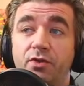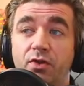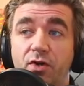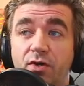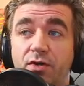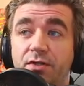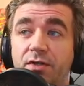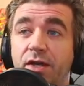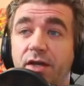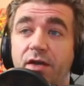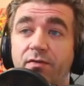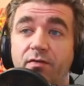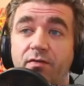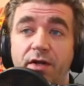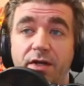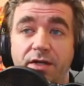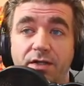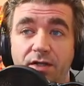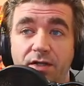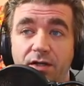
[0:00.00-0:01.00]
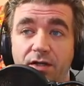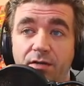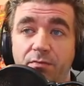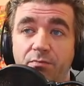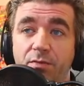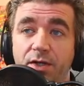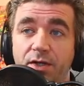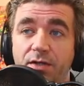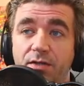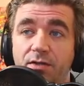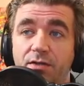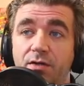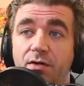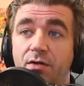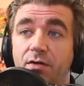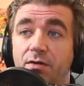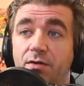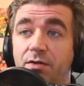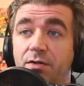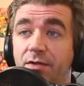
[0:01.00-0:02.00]
Thursday after a top minister
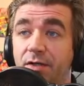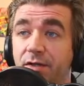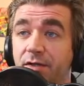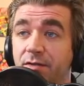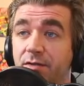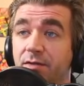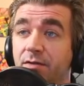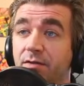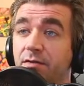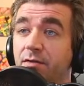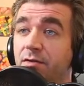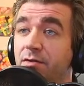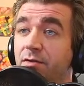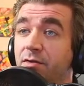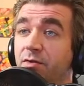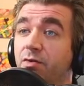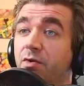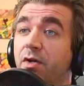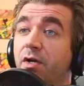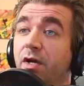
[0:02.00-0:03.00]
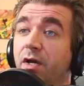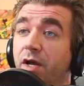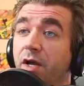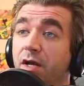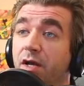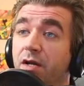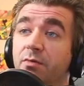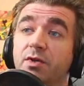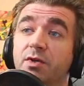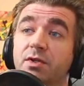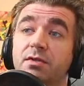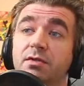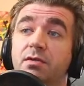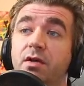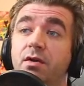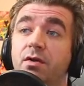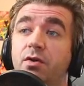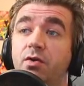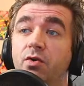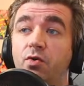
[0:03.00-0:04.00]
urged citizens to sue economists